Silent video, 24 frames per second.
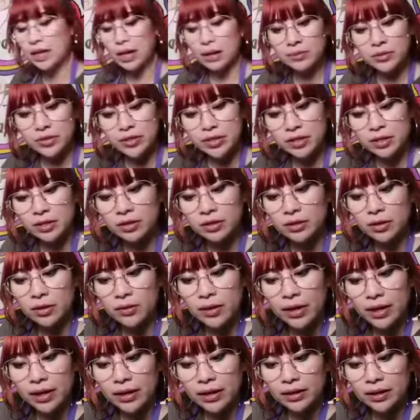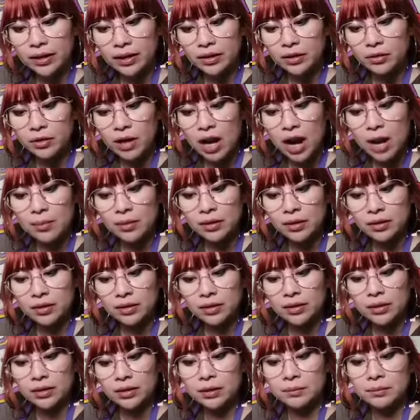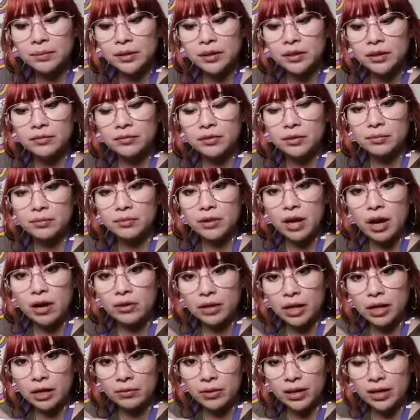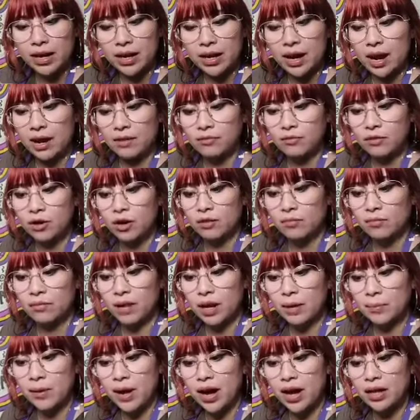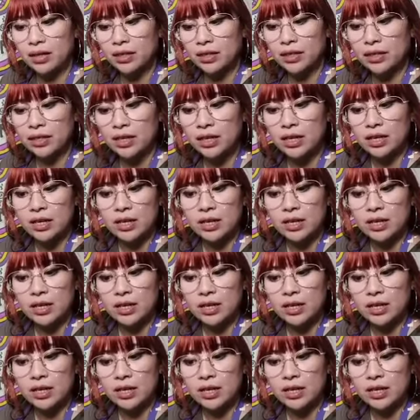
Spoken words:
just gonna go ahead and grab a little bit of the brown that I already have on my palette,